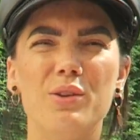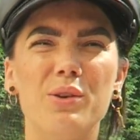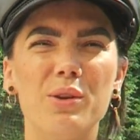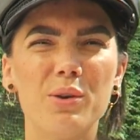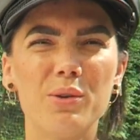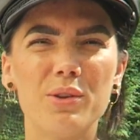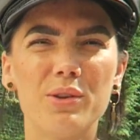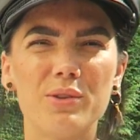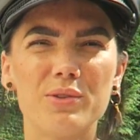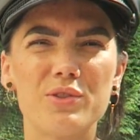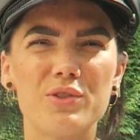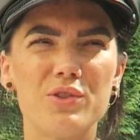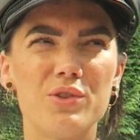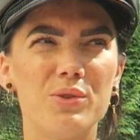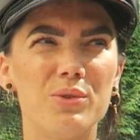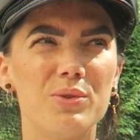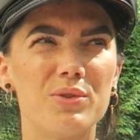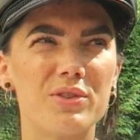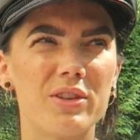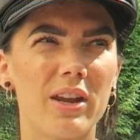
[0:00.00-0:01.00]
You know those
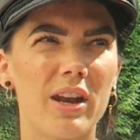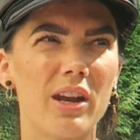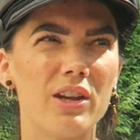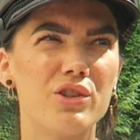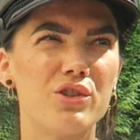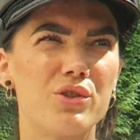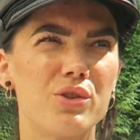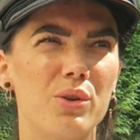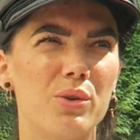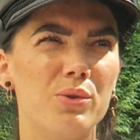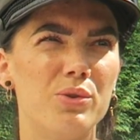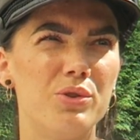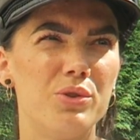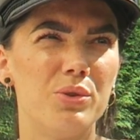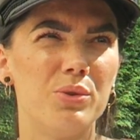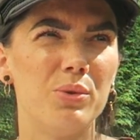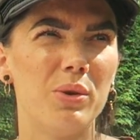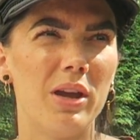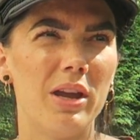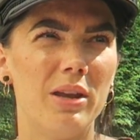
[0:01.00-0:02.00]
shoes that I showed
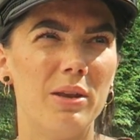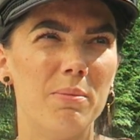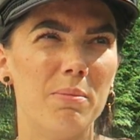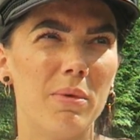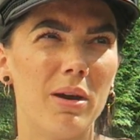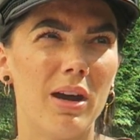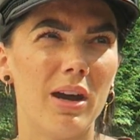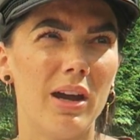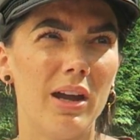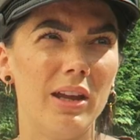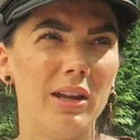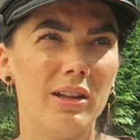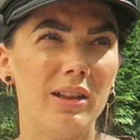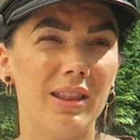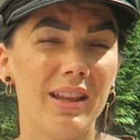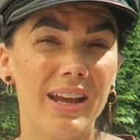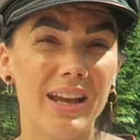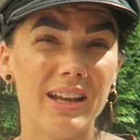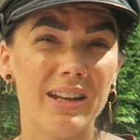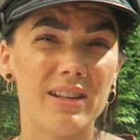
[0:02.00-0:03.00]
you in my
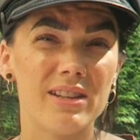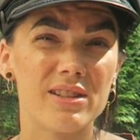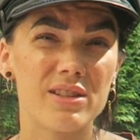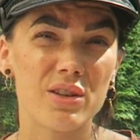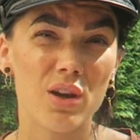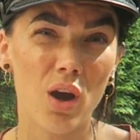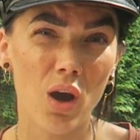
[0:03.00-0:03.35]
latest